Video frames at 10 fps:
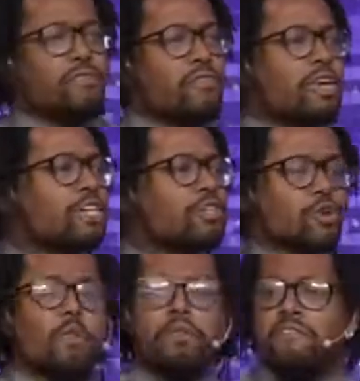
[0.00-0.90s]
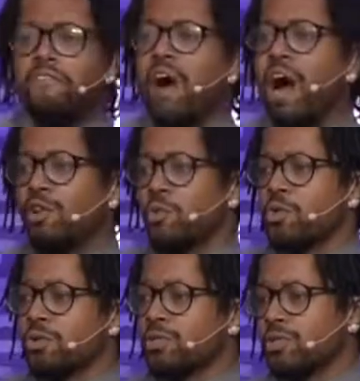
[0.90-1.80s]
fringe group of
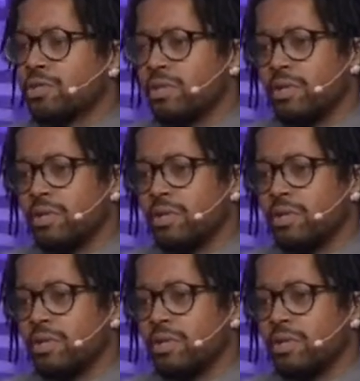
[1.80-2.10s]
followers.